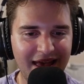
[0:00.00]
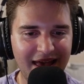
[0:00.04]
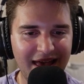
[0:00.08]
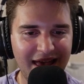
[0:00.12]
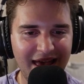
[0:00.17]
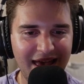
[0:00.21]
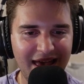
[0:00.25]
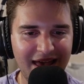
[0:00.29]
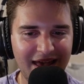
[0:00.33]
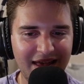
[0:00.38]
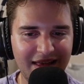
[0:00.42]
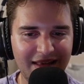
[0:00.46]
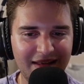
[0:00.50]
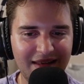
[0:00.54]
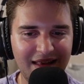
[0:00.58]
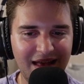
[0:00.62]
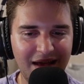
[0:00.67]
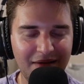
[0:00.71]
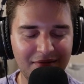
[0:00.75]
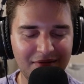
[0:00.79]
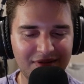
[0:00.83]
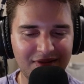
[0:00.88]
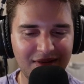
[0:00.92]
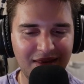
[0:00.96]
And
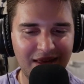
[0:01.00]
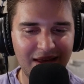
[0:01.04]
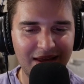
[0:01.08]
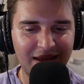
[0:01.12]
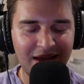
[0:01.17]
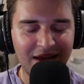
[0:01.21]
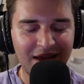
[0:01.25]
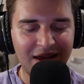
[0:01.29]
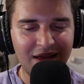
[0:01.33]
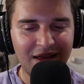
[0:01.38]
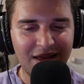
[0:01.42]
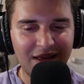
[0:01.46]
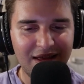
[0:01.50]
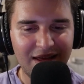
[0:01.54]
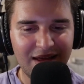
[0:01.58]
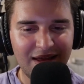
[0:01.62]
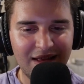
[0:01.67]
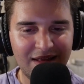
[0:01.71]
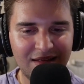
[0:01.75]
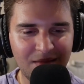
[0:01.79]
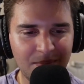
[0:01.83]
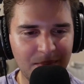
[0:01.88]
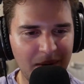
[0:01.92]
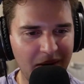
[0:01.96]
I was like,
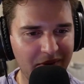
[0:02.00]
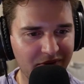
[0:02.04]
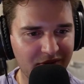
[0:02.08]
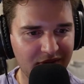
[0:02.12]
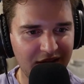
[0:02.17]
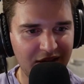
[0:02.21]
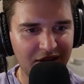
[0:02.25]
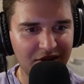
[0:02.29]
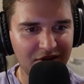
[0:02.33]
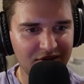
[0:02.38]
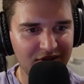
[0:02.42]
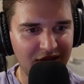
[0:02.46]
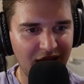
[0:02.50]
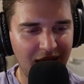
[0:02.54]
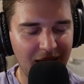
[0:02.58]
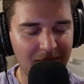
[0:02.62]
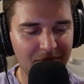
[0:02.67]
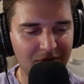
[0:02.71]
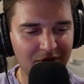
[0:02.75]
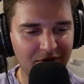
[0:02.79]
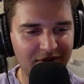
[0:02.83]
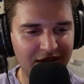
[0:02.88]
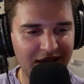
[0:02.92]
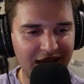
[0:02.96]
it's a Beverly Hills Cop
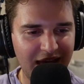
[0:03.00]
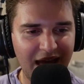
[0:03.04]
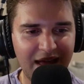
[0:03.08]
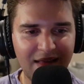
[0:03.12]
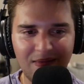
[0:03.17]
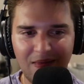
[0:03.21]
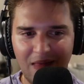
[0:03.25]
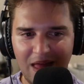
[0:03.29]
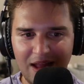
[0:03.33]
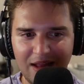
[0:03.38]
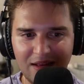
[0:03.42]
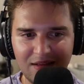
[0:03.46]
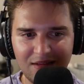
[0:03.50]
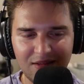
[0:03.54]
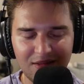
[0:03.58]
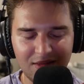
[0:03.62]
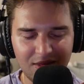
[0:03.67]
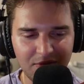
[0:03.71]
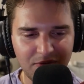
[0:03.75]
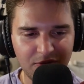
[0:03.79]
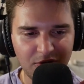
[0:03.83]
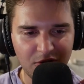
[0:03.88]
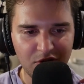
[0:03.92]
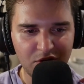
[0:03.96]
movie. I liked
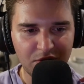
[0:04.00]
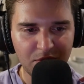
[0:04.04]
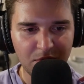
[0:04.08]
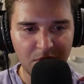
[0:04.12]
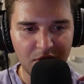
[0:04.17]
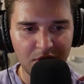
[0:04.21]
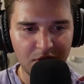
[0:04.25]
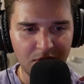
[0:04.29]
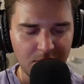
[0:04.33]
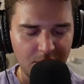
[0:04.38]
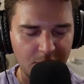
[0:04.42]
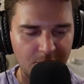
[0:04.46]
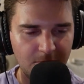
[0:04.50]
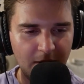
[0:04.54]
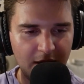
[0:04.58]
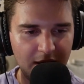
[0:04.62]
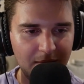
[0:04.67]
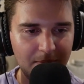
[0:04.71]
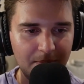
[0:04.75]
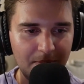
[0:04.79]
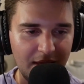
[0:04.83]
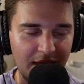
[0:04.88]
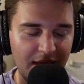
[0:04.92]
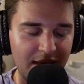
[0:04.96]
the first one quite
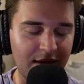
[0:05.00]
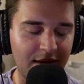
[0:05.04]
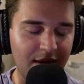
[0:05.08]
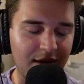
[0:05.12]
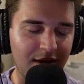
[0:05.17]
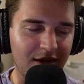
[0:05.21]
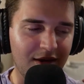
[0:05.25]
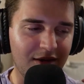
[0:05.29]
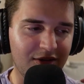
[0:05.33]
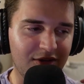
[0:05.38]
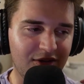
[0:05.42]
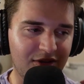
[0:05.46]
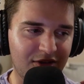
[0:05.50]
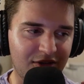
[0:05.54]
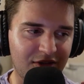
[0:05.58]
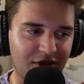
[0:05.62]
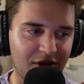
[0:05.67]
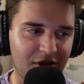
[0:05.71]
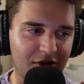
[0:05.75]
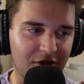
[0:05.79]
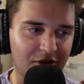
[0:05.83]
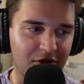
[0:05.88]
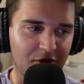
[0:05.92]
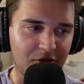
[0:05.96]
a bit,
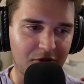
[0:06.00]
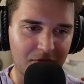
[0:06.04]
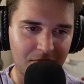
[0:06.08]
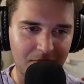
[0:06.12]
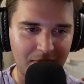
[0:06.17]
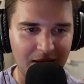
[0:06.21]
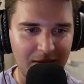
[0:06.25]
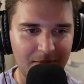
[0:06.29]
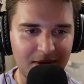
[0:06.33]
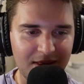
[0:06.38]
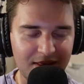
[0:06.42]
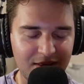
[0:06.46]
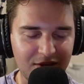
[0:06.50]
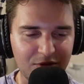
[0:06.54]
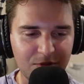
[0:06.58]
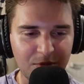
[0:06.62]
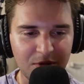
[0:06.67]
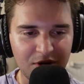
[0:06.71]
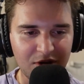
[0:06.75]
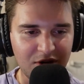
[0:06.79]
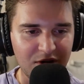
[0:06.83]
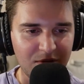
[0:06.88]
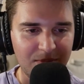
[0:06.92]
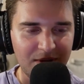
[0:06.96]
so maybe this
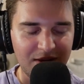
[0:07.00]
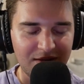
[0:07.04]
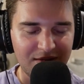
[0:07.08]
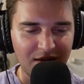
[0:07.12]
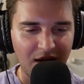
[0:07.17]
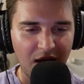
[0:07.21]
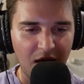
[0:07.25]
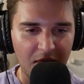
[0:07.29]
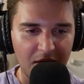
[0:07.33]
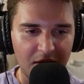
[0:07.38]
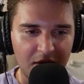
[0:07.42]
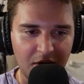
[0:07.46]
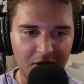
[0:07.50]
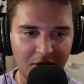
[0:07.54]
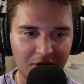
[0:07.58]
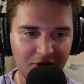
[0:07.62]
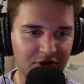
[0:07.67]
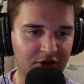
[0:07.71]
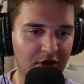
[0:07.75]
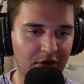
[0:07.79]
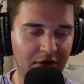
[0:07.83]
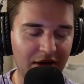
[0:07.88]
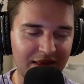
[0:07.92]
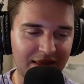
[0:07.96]
one could be solid.
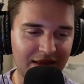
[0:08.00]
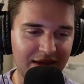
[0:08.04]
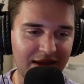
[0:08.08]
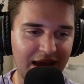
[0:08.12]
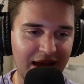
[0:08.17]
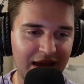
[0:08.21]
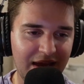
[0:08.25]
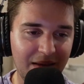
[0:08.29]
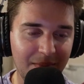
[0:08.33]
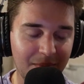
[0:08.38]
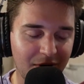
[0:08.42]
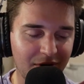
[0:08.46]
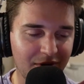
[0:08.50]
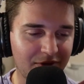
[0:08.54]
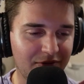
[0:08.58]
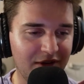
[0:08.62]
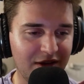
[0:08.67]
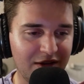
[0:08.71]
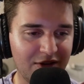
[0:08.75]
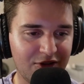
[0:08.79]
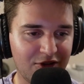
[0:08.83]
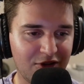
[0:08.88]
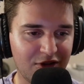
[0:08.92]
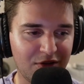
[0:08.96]
Also, I think Eddie
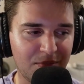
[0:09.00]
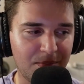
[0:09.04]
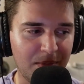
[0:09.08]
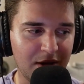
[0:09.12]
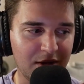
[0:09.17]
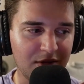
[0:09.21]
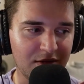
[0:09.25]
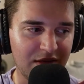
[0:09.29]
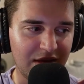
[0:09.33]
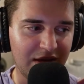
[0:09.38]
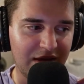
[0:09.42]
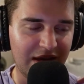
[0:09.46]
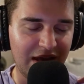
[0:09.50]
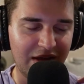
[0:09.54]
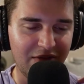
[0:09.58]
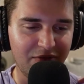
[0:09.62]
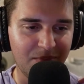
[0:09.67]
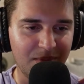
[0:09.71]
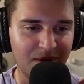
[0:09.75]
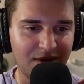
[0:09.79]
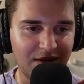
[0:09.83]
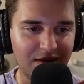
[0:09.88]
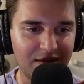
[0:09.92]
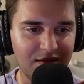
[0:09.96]
Murphy is just bigger than Dave
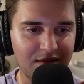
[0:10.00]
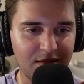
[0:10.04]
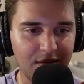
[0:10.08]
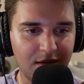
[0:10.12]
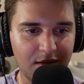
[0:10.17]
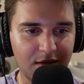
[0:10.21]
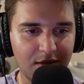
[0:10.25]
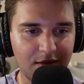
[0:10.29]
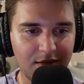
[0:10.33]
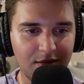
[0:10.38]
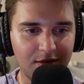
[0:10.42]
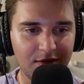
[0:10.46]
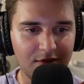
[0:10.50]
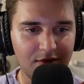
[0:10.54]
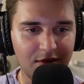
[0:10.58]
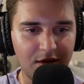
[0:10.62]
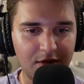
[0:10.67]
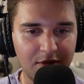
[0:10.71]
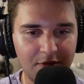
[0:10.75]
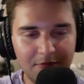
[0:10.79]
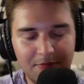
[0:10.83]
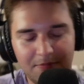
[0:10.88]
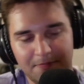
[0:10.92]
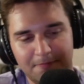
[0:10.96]
Bautista,
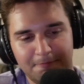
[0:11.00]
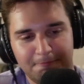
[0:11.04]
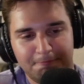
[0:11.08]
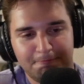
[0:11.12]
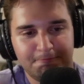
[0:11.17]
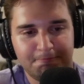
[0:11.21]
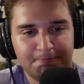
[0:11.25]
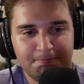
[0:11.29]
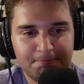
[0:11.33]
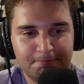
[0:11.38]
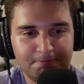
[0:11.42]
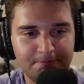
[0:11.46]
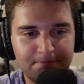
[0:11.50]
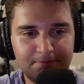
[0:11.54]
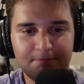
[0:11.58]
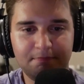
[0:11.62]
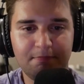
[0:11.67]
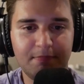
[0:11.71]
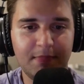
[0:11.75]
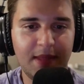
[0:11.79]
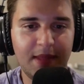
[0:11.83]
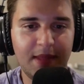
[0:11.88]
so yeah.